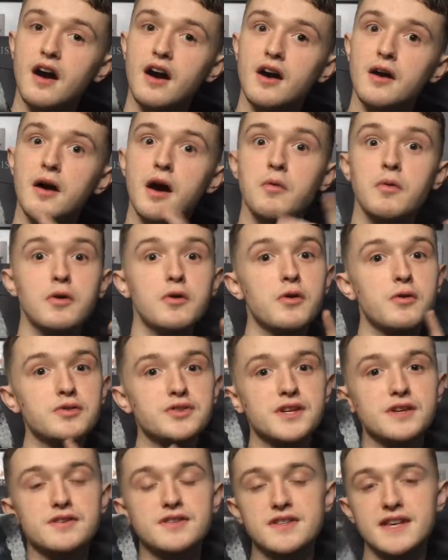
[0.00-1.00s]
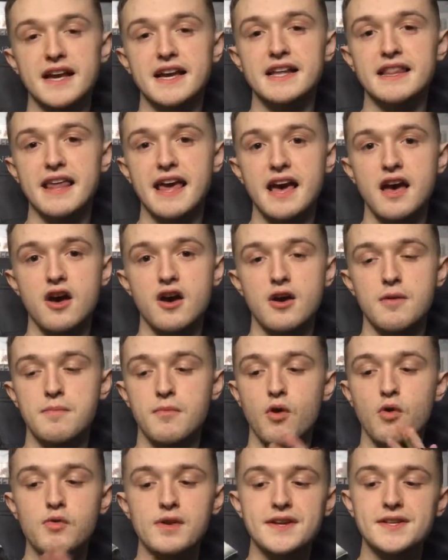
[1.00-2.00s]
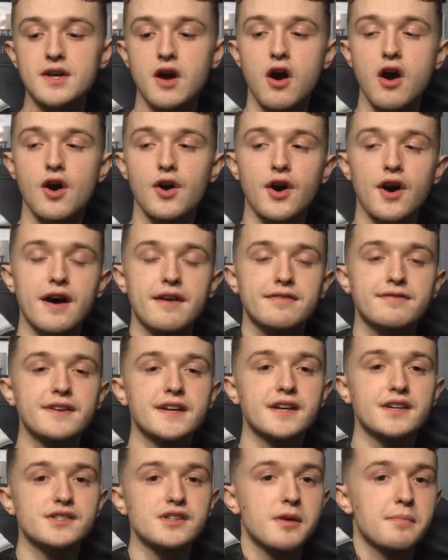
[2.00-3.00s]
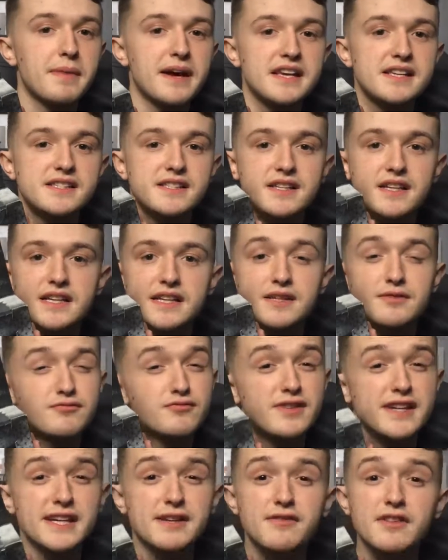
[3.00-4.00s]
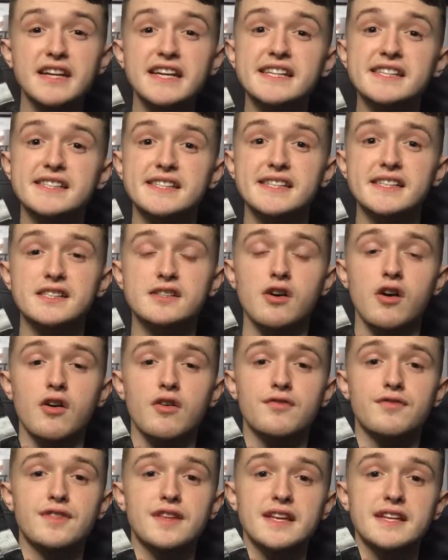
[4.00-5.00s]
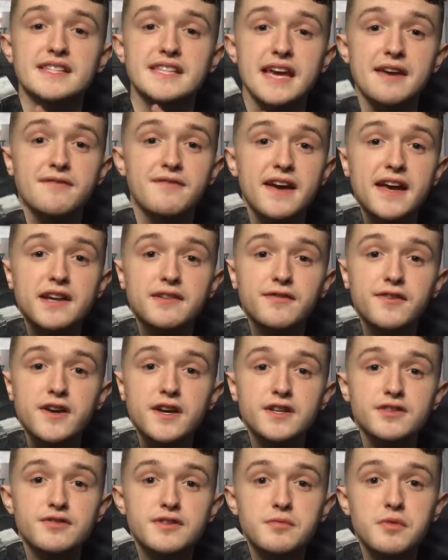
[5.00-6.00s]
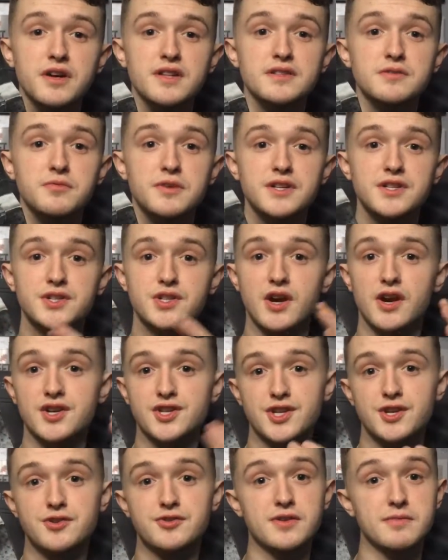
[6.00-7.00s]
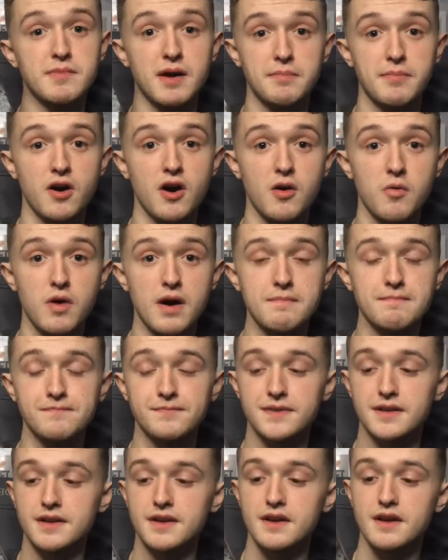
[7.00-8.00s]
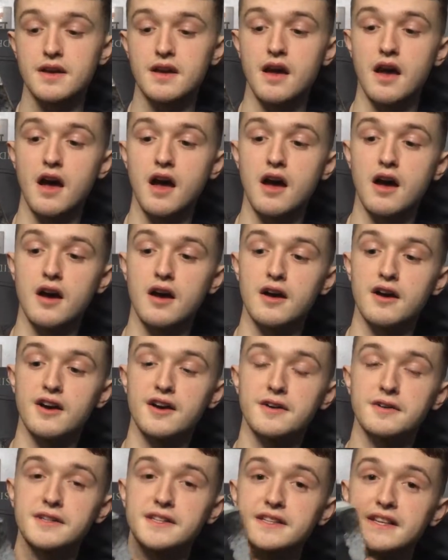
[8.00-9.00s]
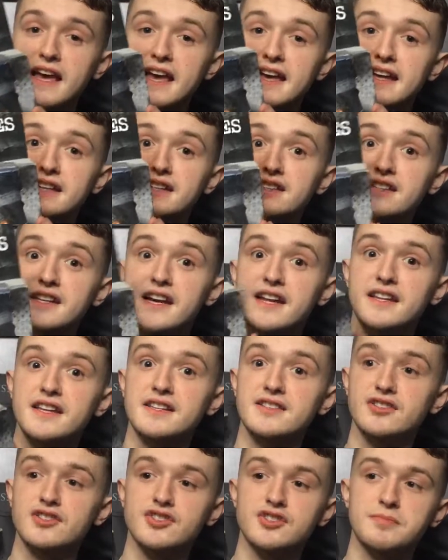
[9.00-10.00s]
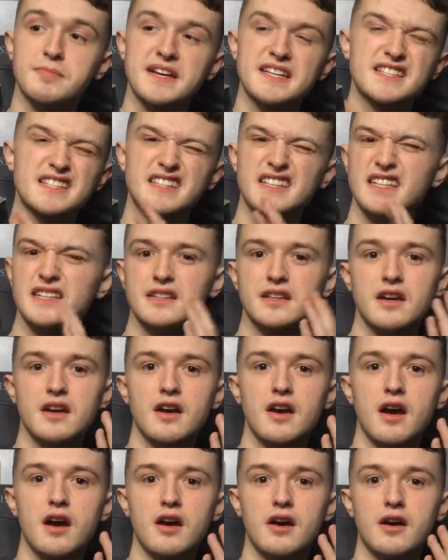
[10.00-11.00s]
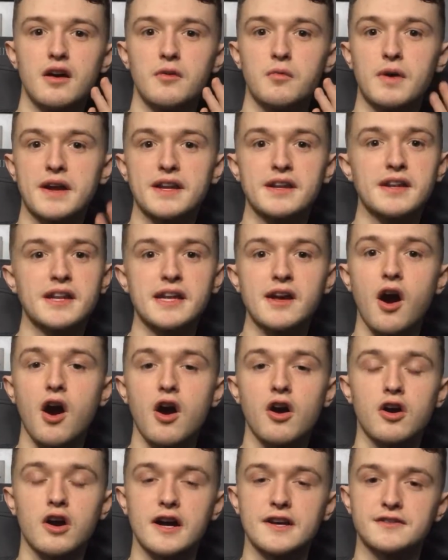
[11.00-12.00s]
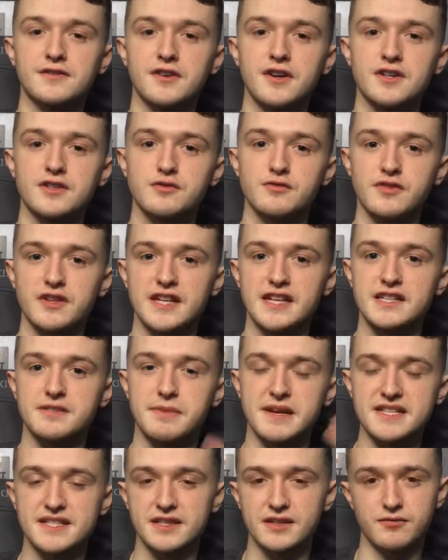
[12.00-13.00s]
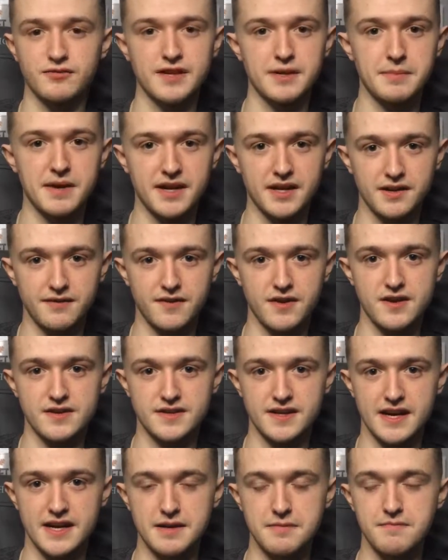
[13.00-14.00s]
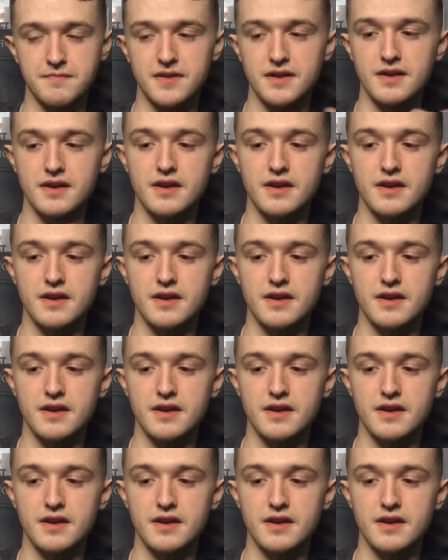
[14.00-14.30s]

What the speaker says: I will also say that all these archive figures are basically re-releases of the 10th anniversary ones, which I showed you in my part 1. And yeah, these are just basically when the archives version released, basically the remake of the first game.